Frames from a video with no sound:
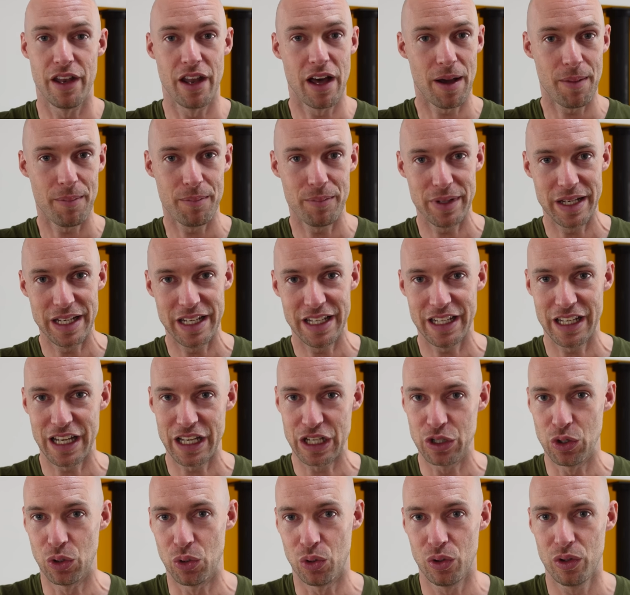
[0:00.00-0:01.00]
Not meeting a
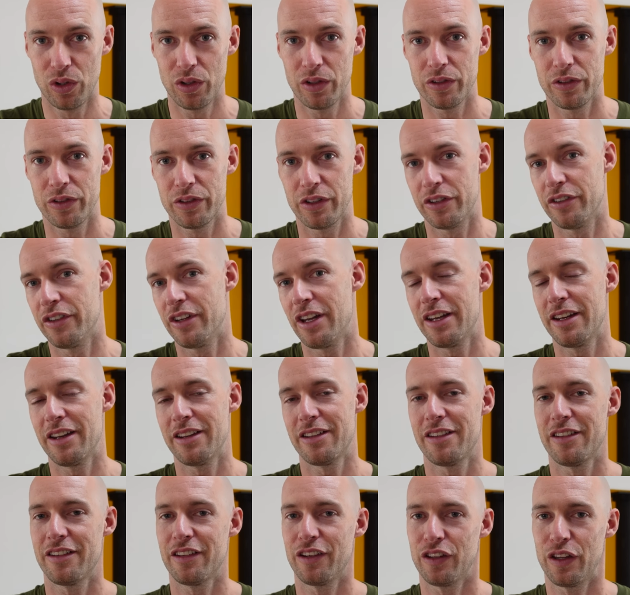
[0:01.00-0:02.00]
goal does not
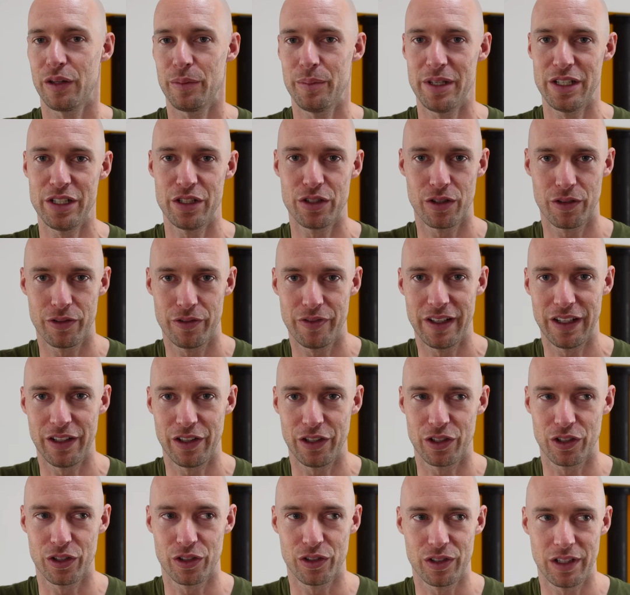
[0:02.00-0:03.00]
necessarily mean you're a
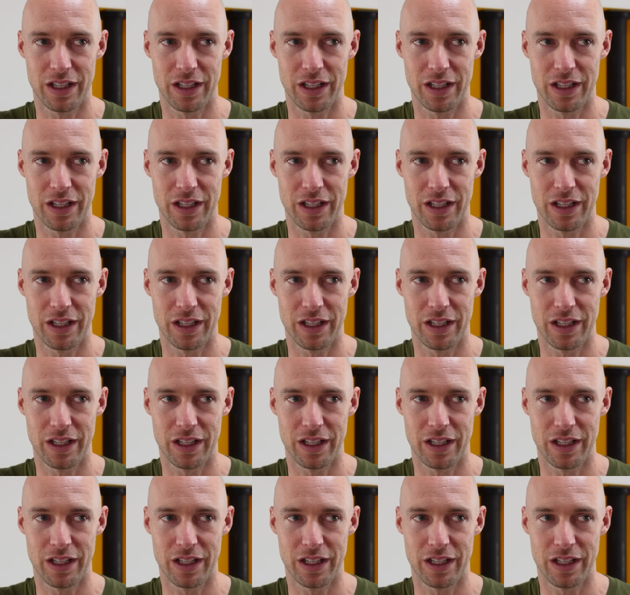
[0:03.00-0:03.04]
failure.